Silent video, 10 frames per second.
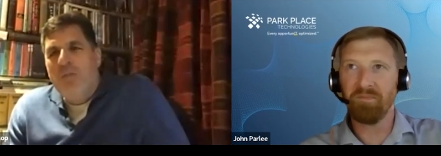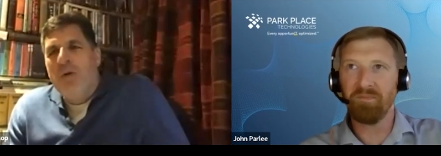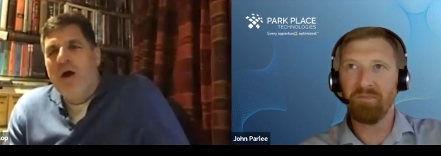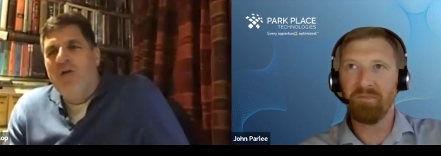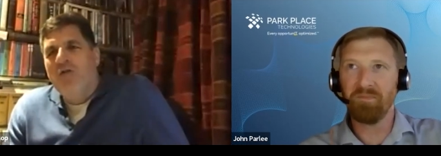
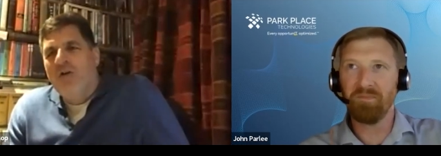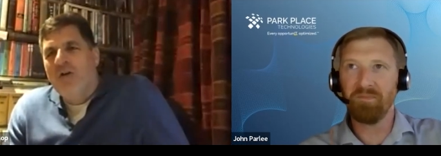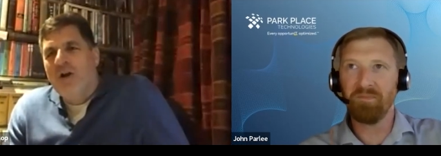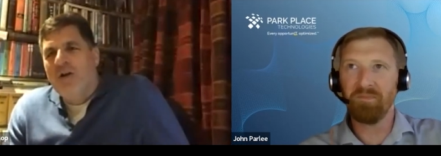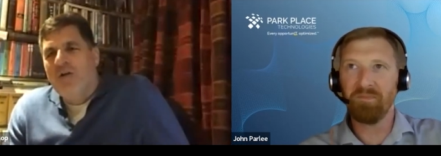Speaker 1: keep pace
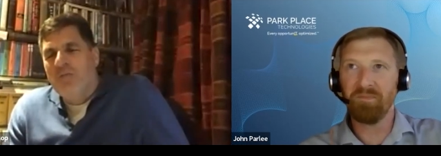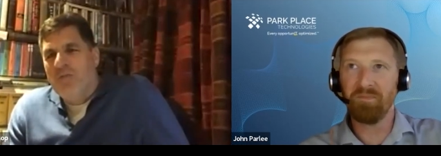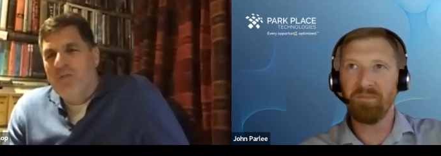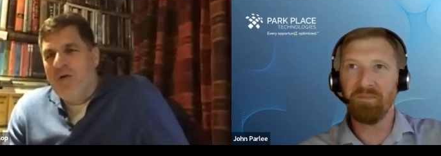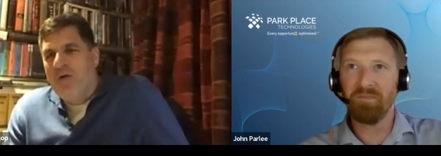so that it
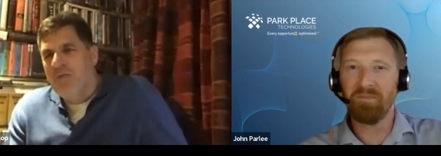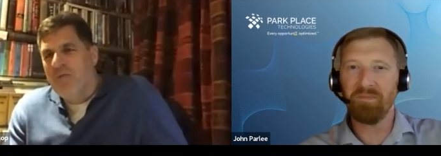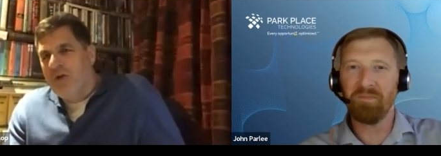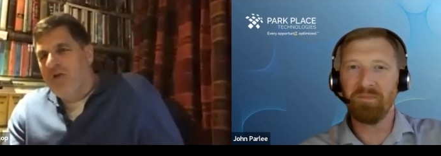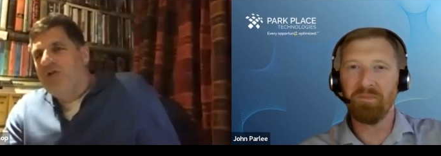you know
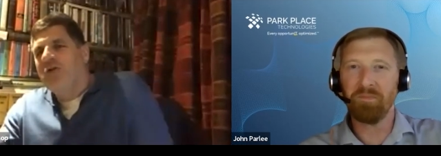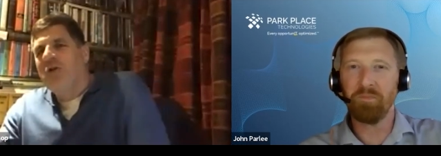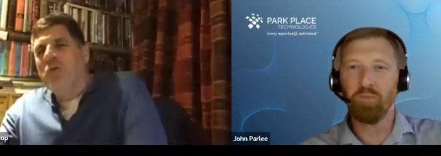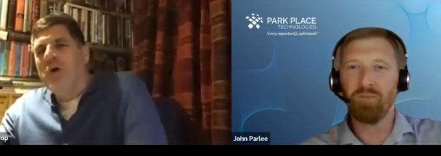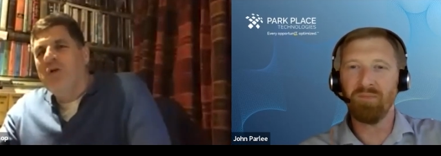the
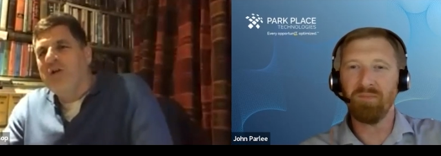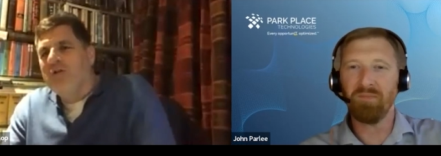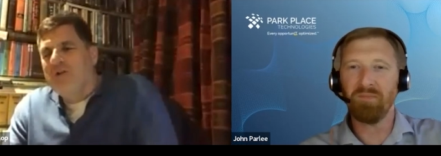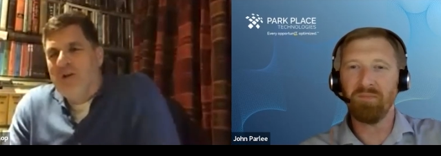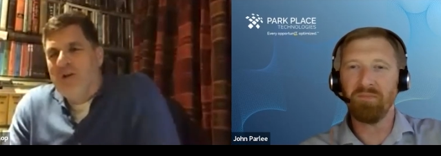digital world
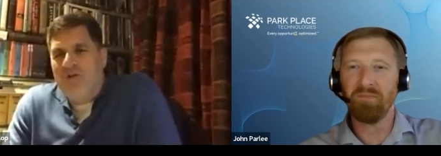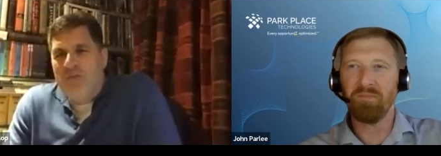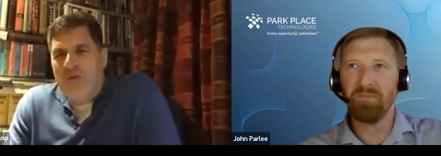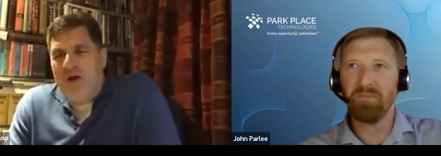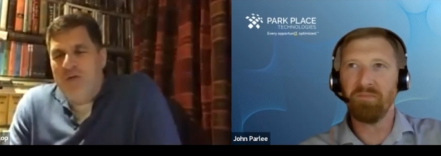is
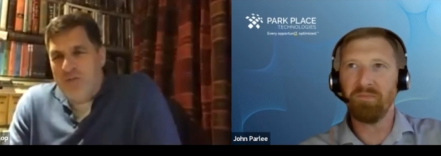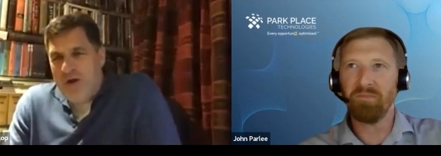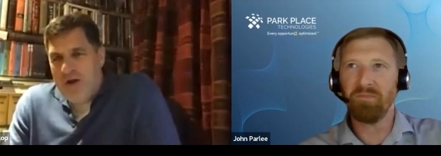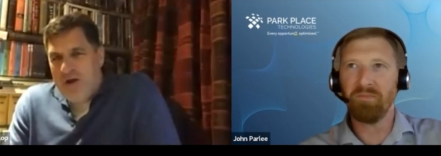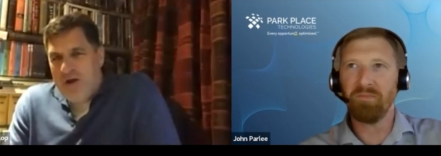is you know
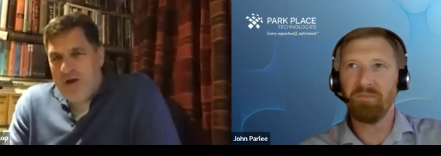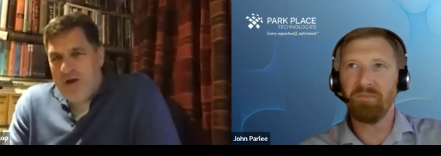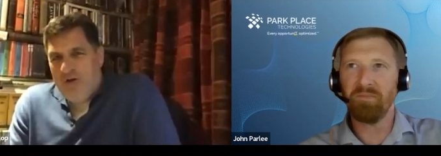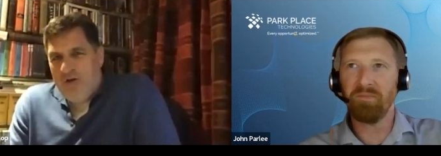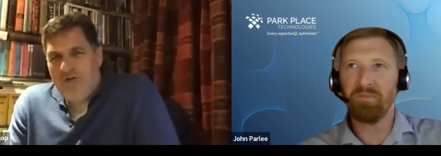
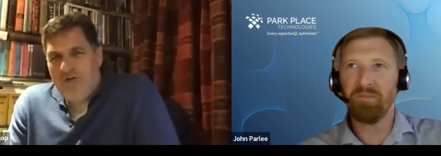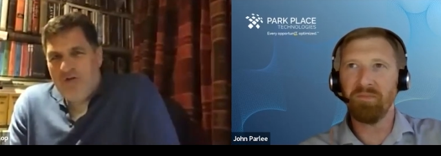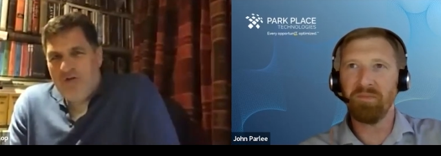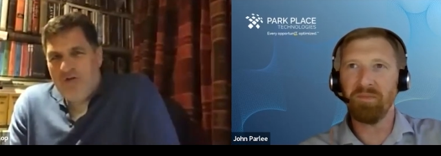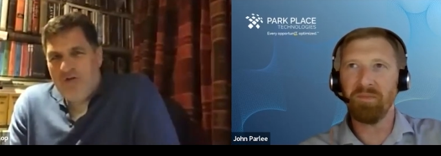safe
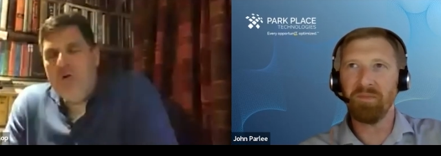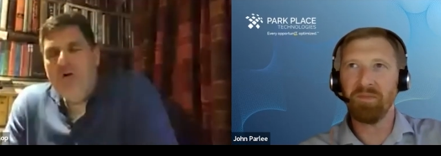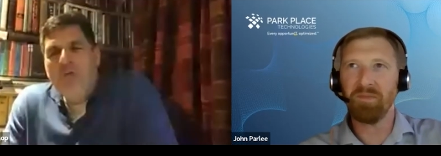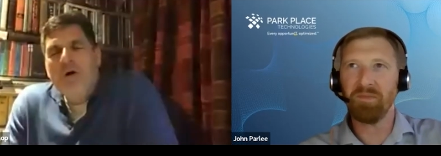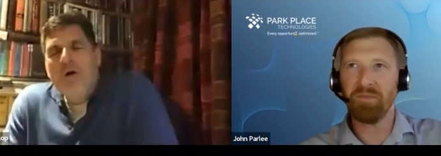from from
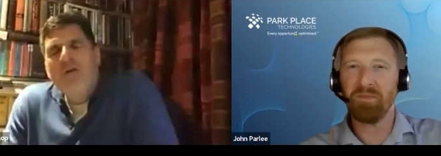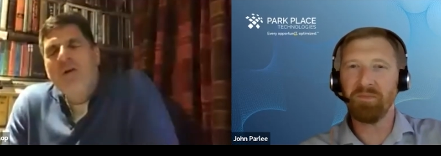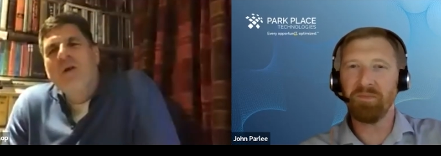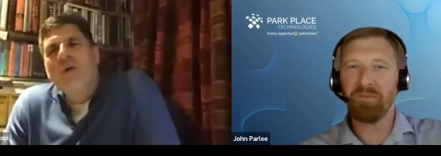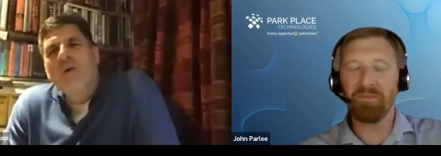compromise?
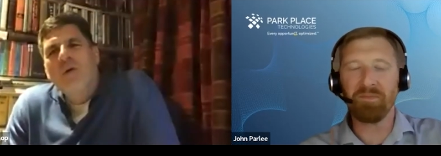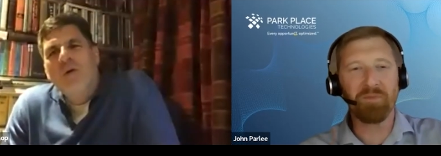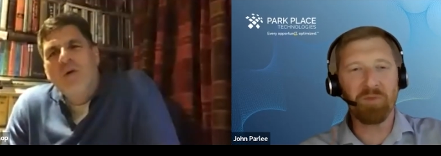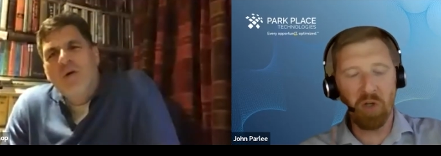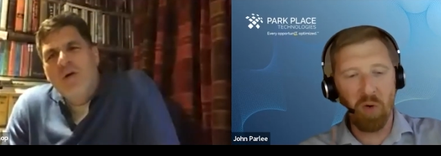
Speaker 2: Hmm,
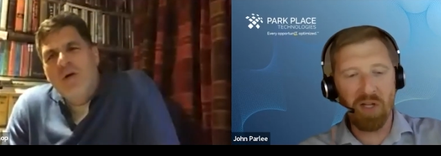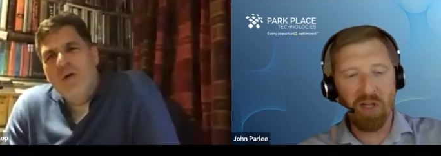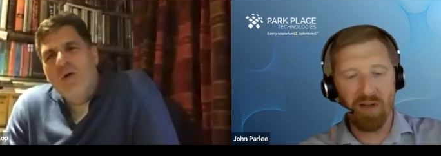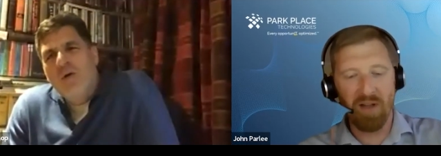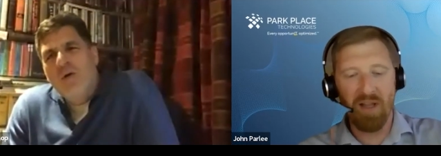good
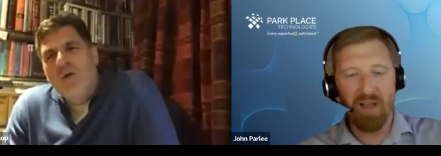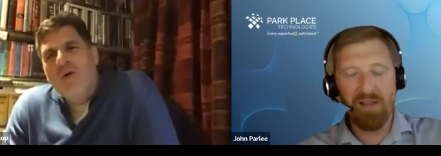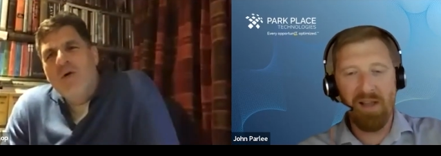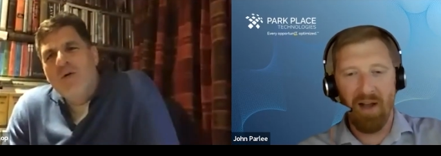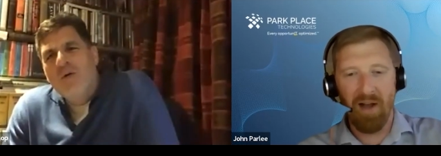question.
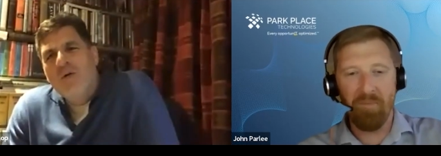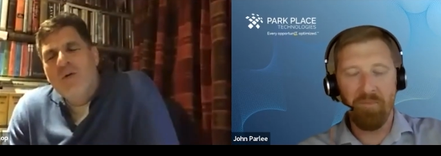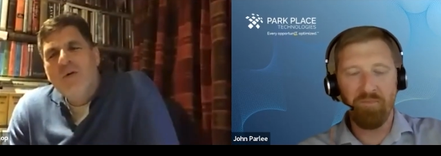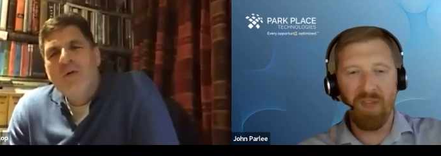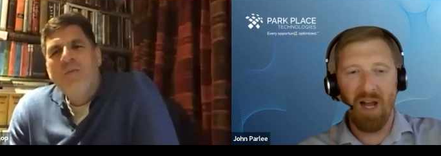
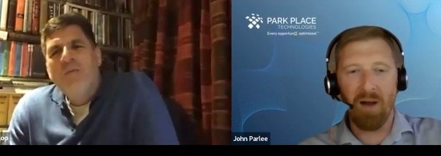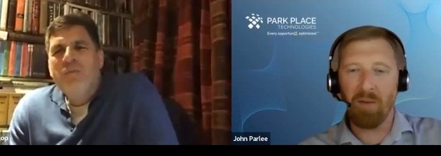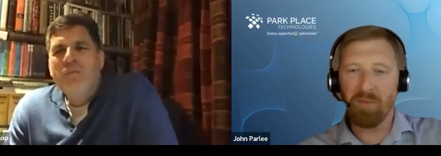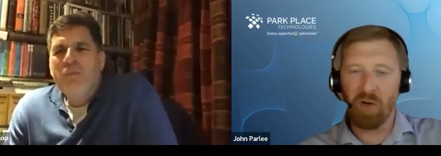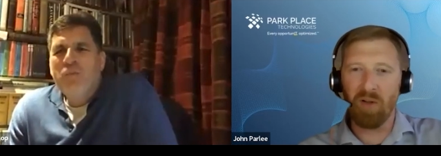Um, I,
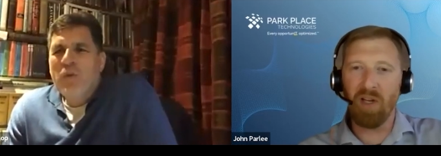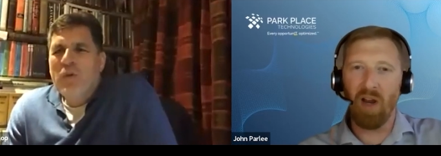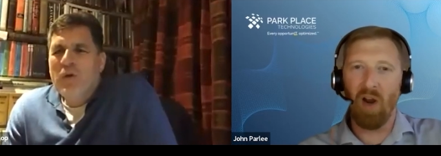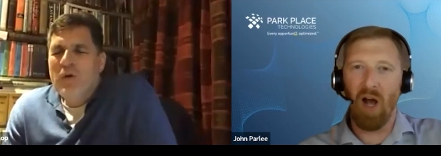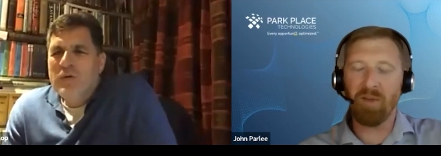am certainly
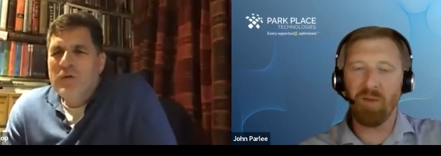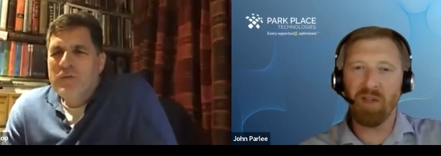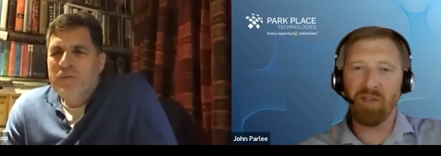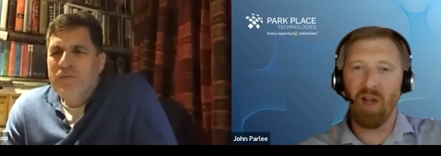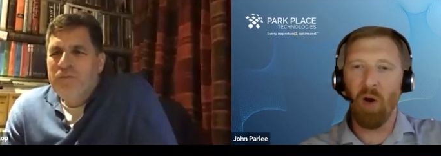not an
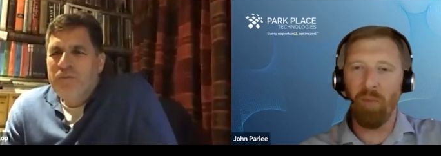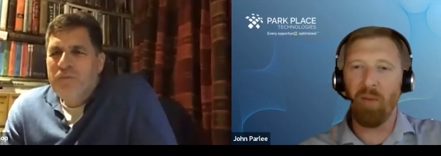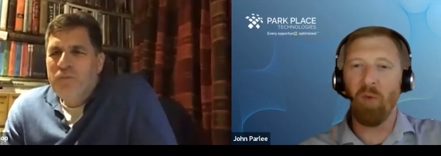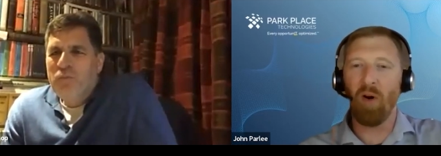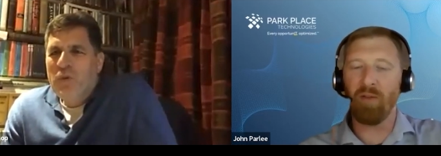optimist. I hope
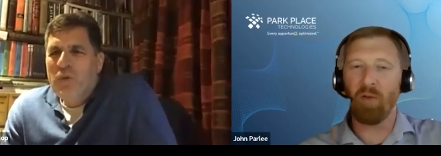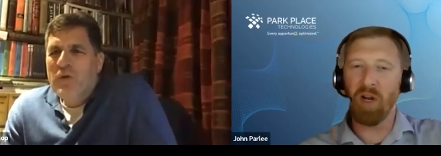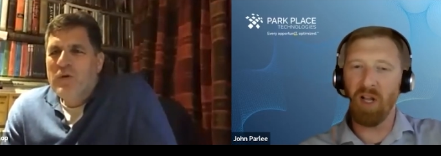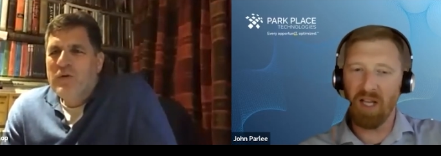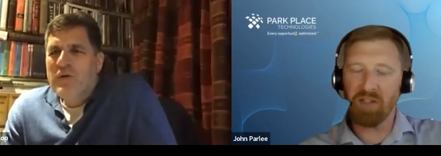I'm more of a
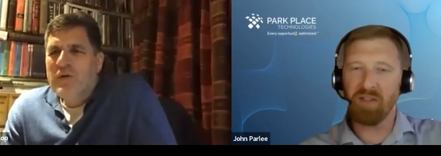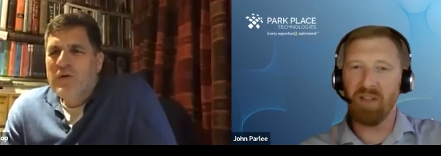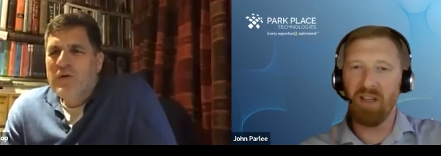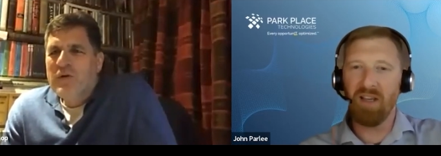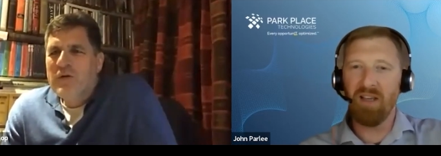realist,
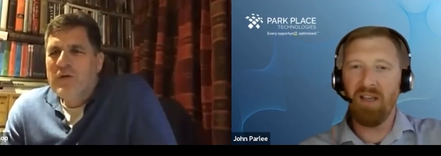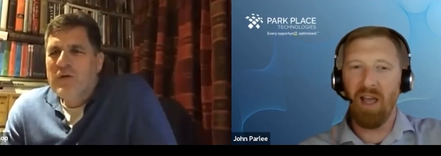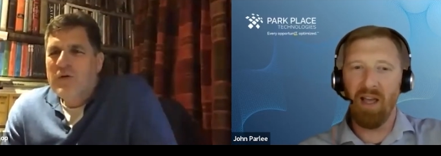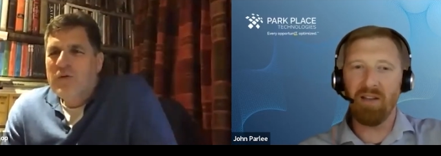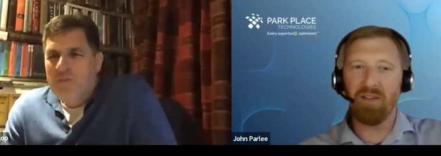
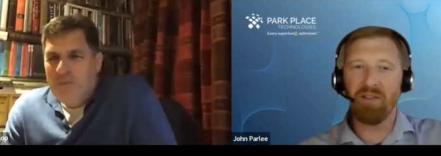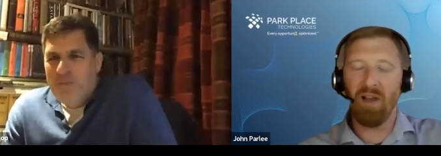and